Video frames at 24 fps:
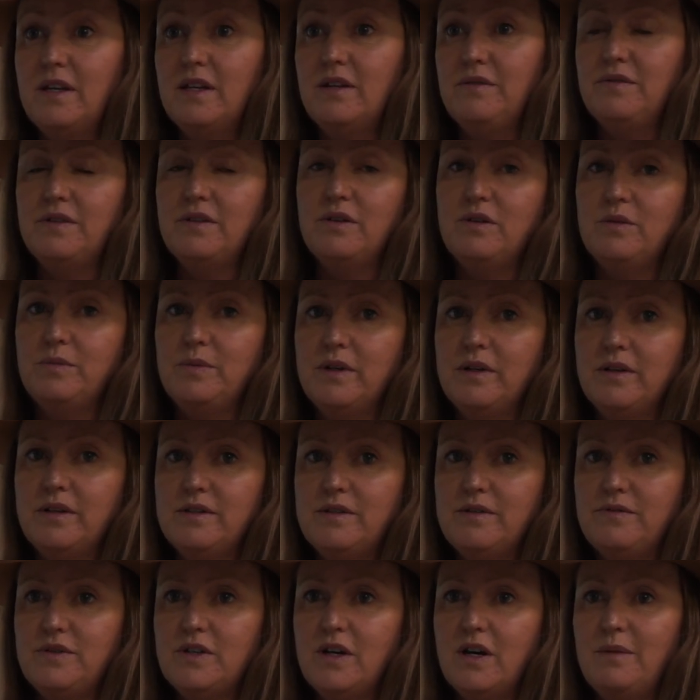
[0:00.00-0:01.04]
in it for long periods
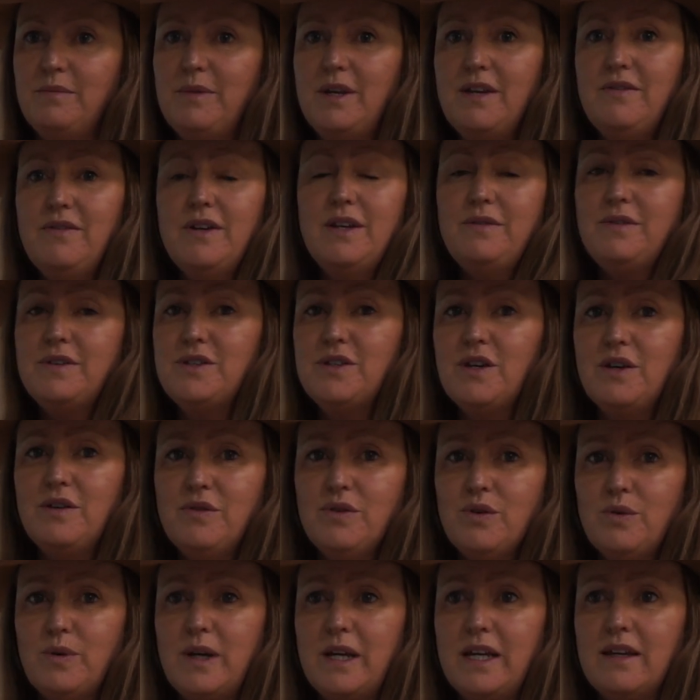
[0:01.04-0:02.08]
of time, even if it's over
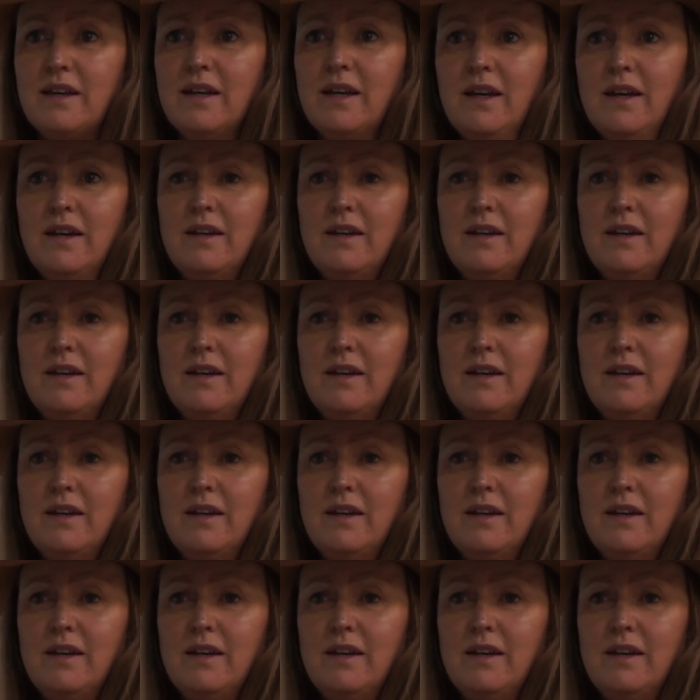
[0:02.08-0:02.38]
a week,